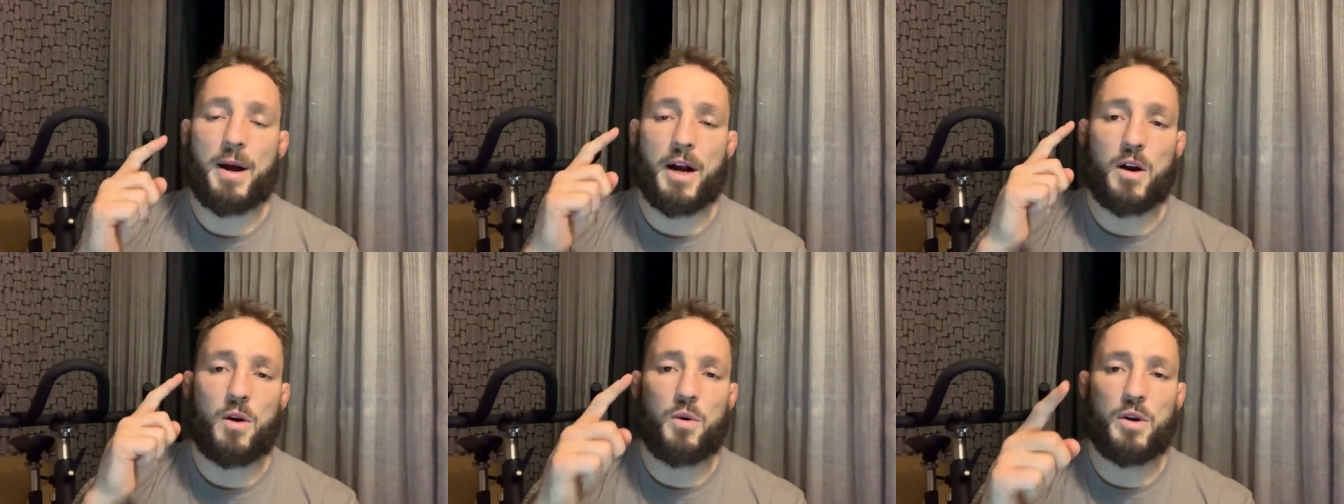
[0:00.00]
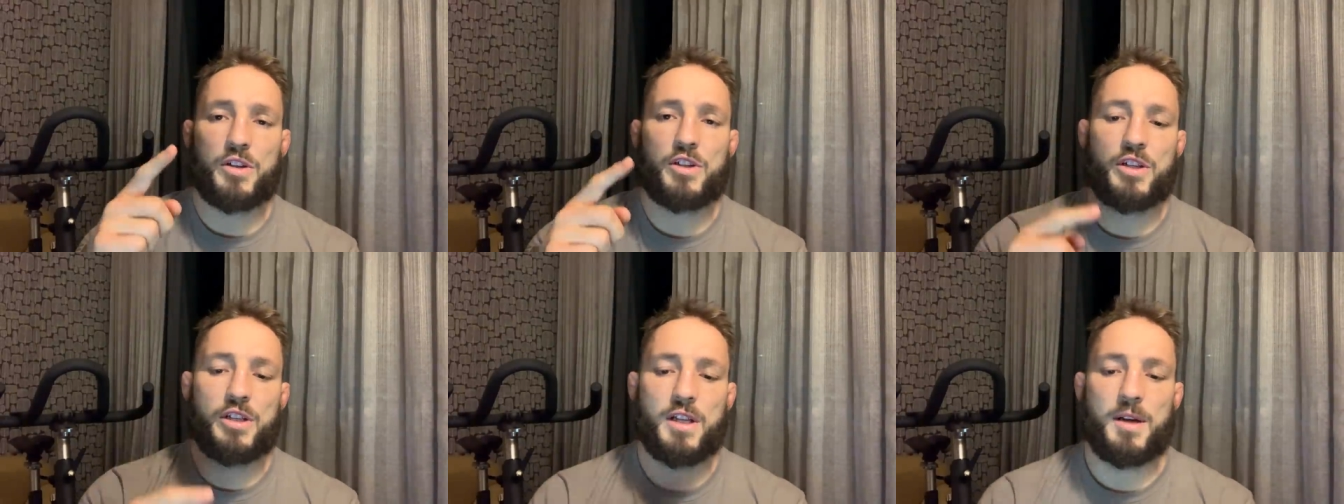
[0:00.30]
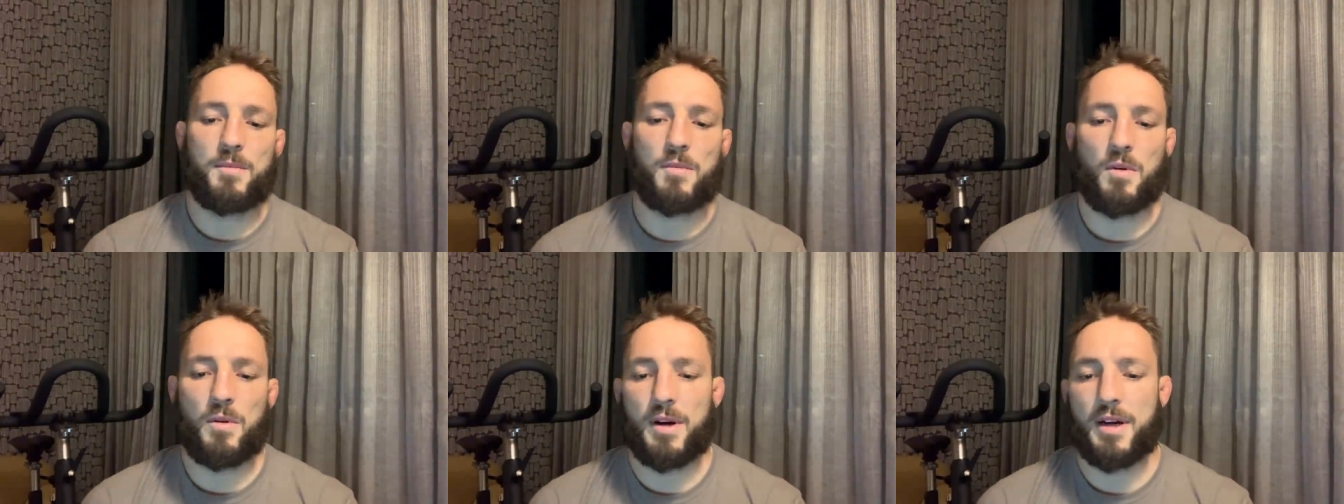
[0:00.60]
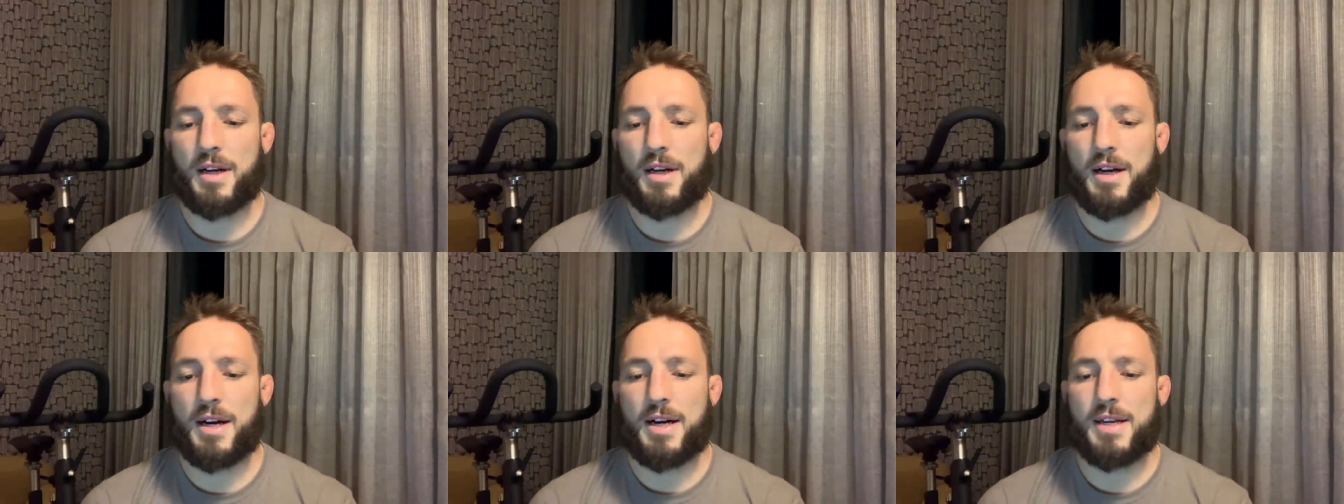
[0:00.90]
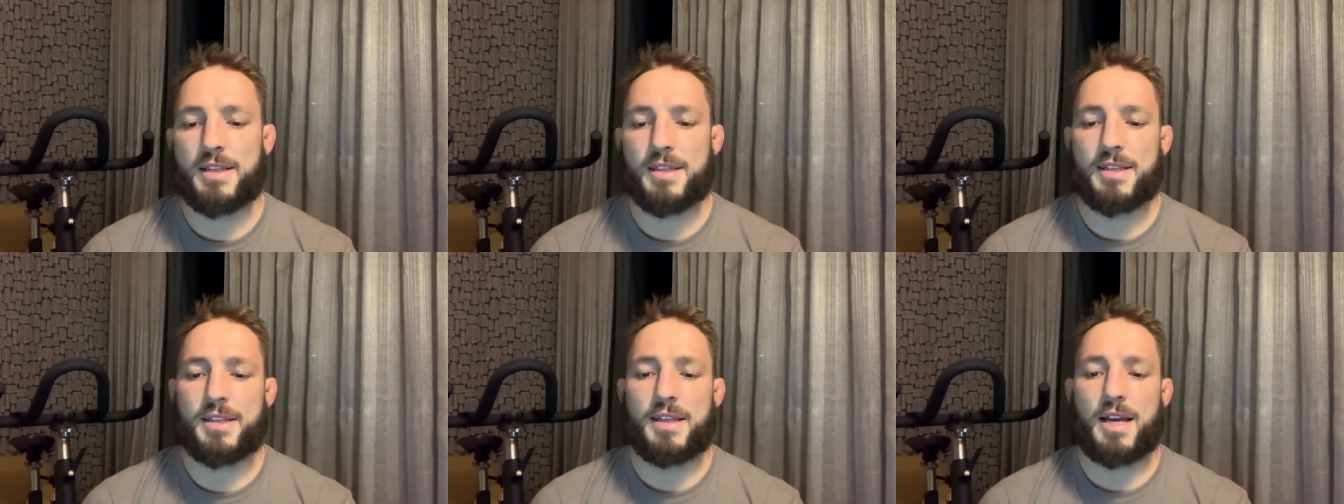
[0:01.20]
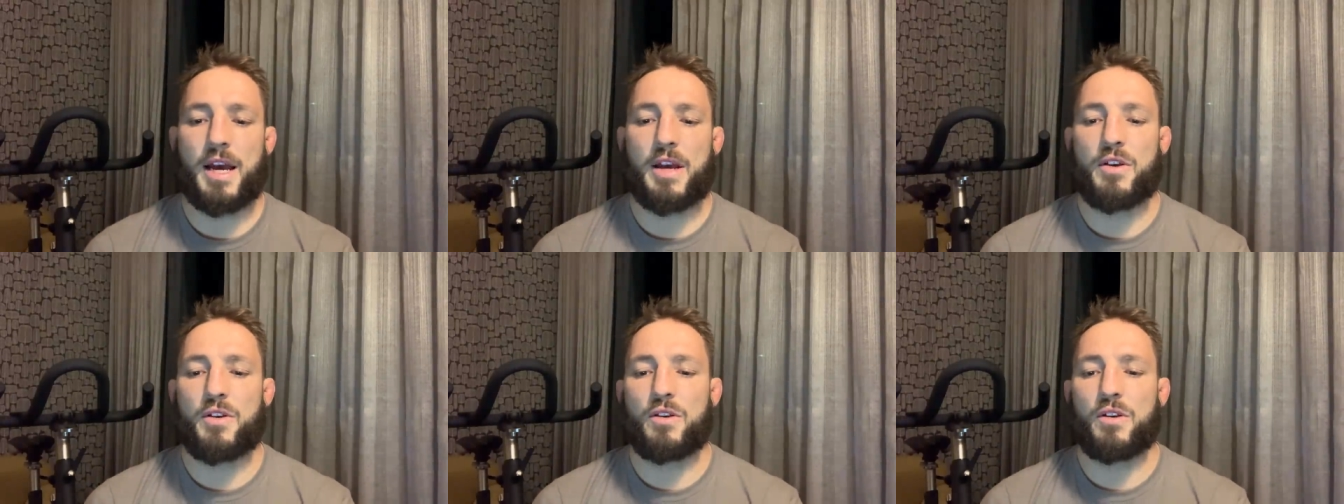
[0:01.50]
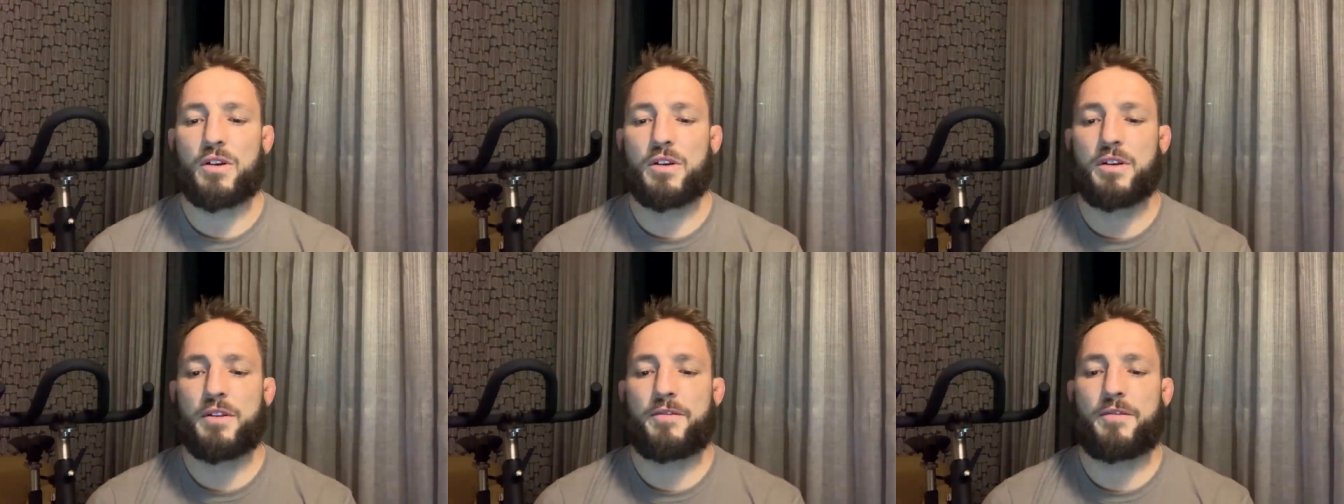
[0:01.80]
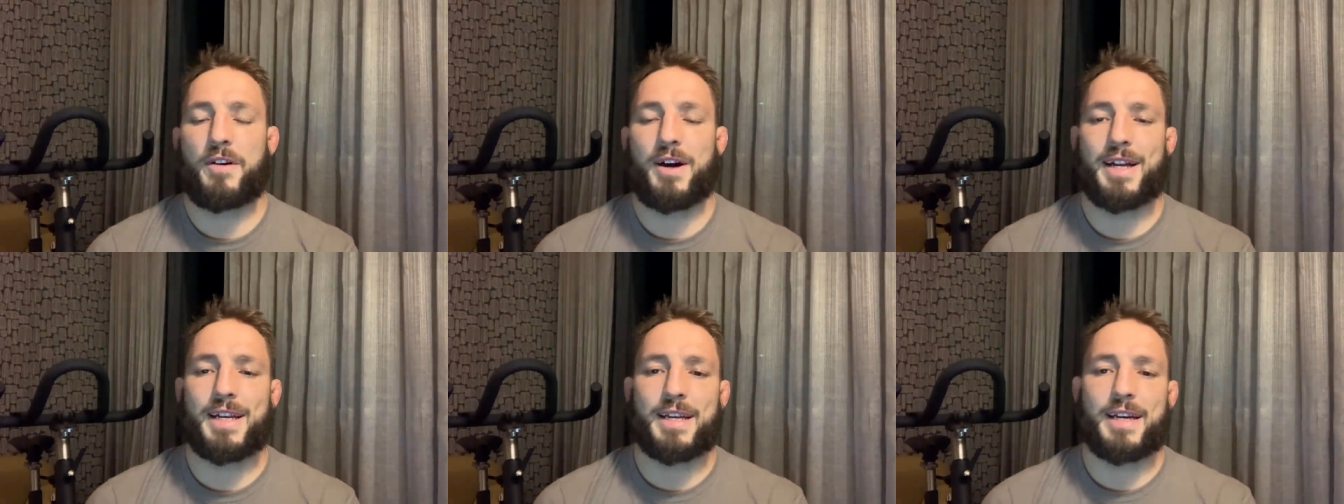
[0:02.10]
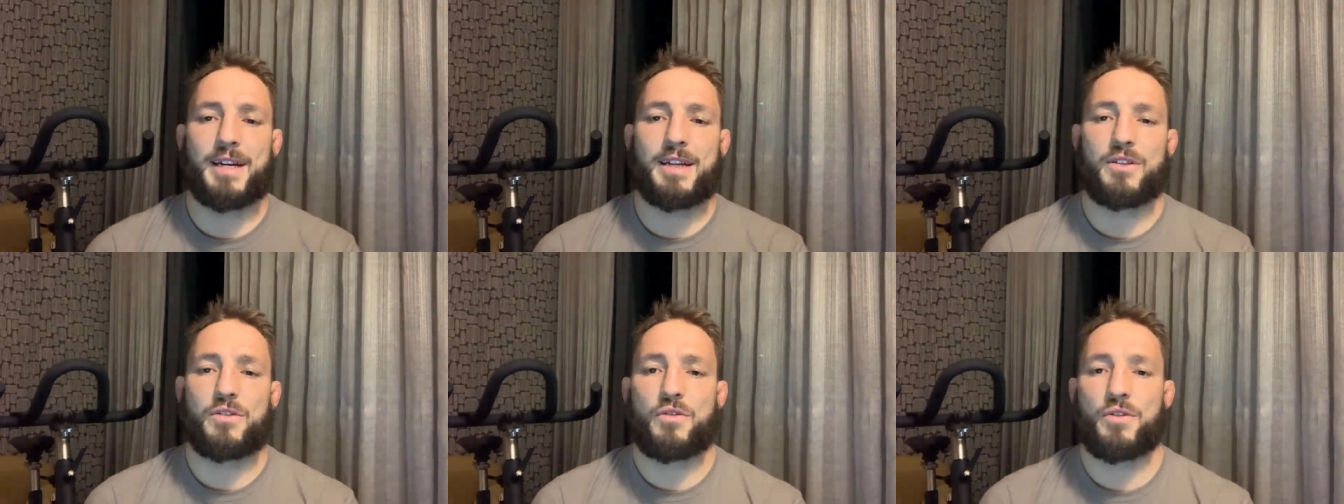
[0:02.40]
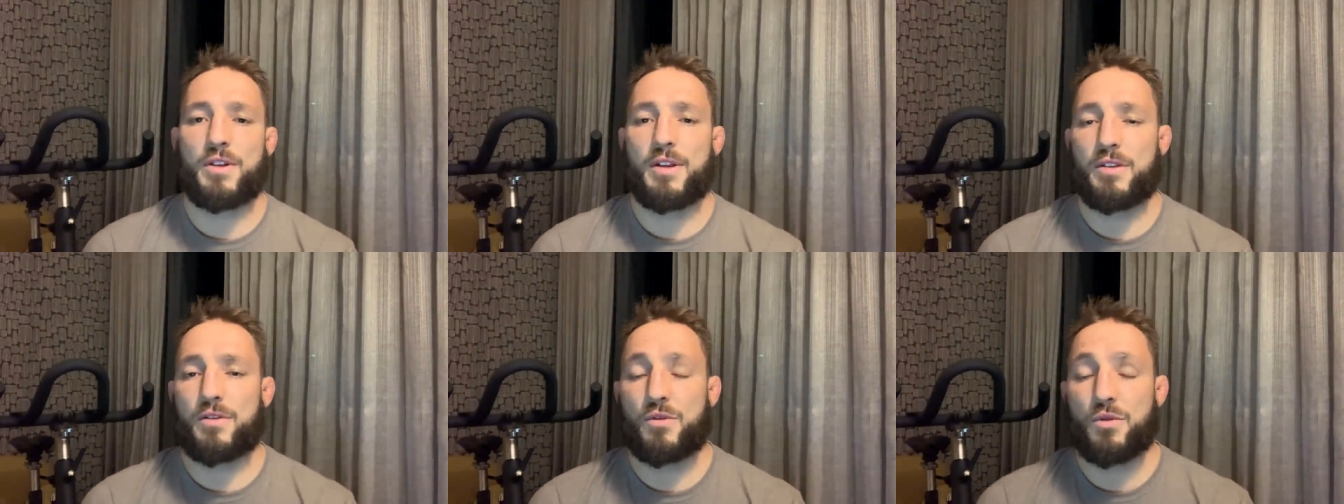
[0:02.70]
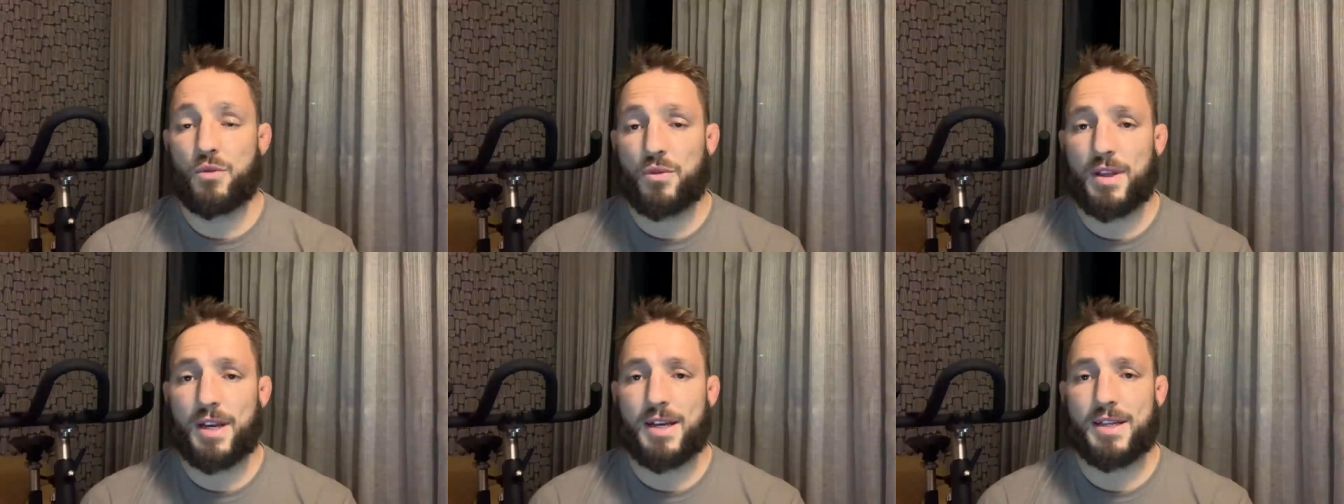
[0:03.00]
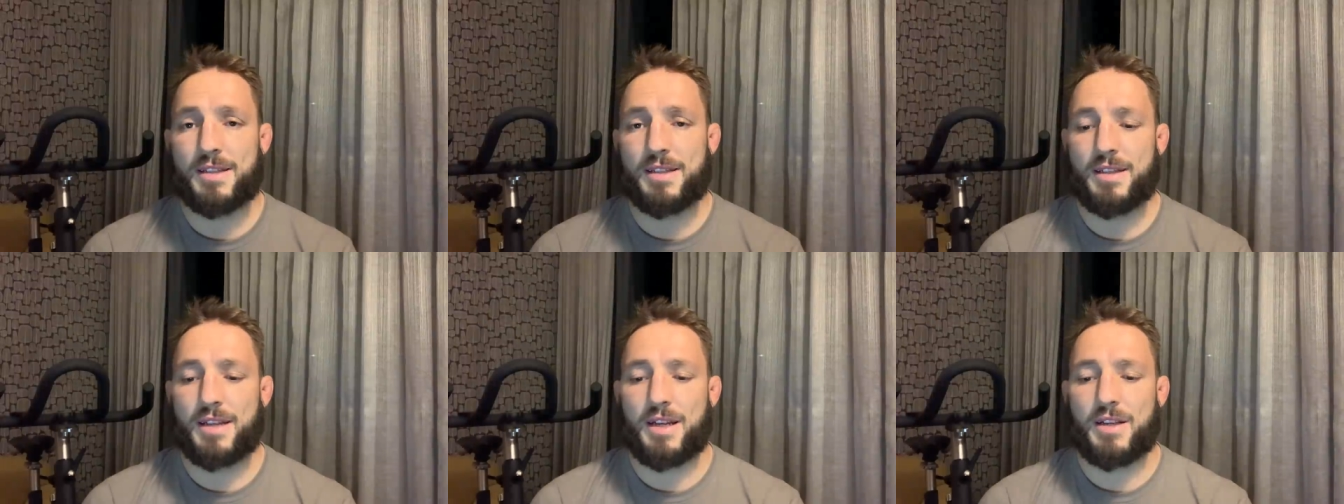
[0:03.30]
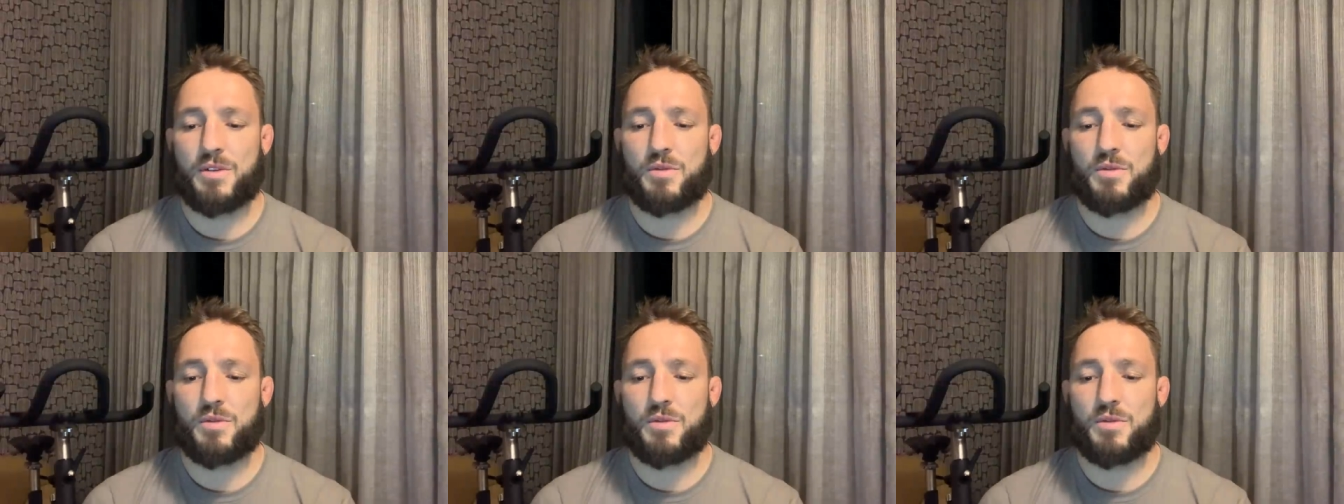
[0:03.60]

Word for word: Question number one, guys, is are you looking to fight again in two thousand